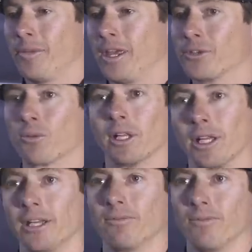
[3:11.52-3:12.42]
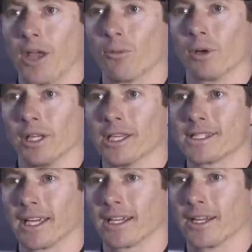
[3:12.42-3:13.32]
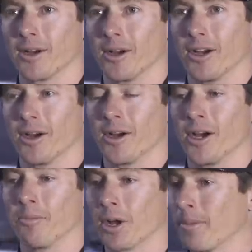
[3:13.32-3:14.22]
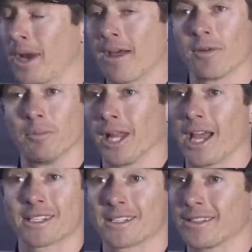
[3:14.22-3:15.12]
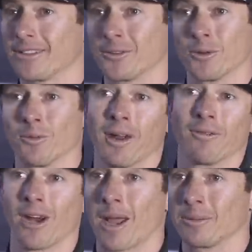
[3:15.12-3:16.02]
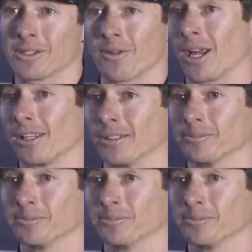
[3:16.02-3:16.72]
is really that realistic. But I'm gonna have a blast doing whatever happens, frankly.